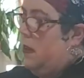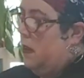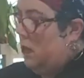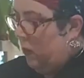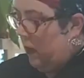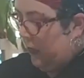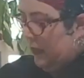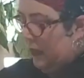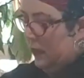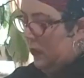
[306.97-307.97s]
You want to let
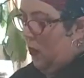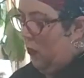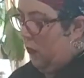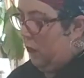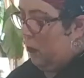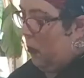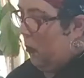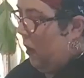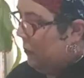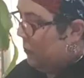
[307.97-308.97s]
this go for
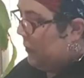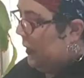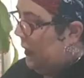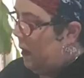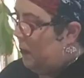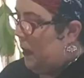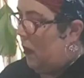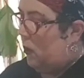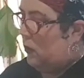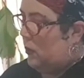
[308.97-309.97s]
probably
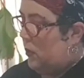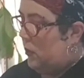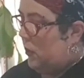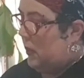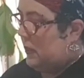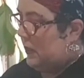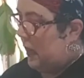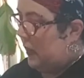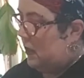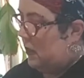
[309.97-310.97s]
about 30
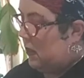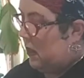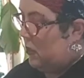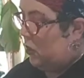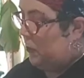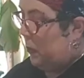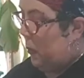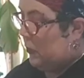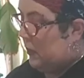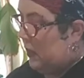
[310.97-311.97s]
seconds and just
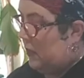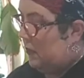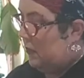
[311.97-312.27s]
pulse it.